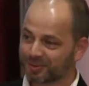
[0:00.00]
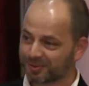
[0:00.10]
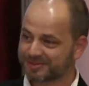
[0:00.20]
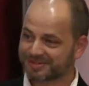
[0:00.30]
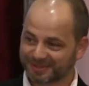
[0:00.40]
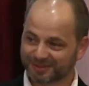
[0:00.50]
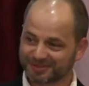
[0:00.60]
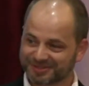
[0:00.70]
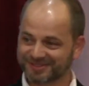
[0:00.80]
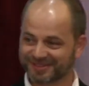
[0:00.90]
the roles a little
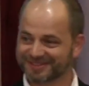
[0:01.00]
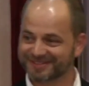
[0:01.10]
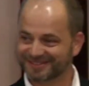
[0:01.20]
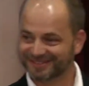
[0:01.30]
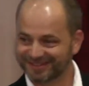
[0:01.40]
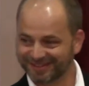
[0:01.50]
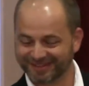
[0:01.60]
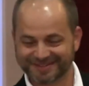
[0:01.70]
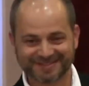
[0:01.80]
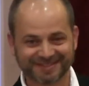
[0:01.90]
bit tonight, in
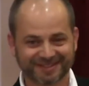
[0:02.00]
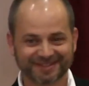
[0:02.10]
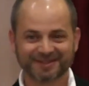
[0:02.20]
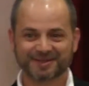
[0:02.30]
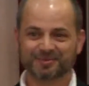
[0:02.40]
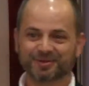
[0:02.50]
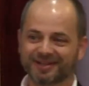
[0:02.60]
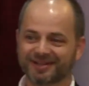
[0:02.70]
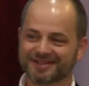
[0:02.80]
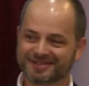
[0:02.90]
that
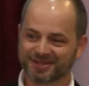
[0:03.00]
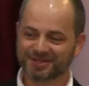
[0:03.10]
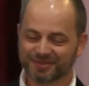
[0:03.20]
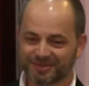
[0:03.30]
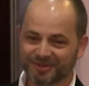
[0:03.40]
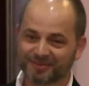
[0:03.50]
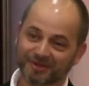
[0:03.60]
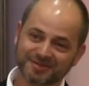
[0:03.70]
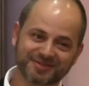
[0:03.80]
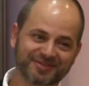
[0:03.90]
Molele is going to be doing
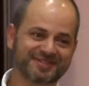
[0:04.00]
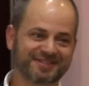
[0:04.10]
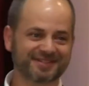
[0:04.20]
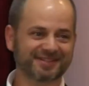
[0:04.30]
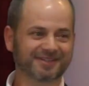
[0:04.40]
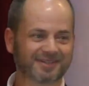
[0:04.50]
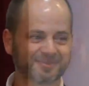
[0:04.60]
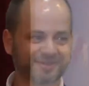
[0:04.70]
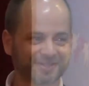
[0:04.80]
most of the sitting and I'm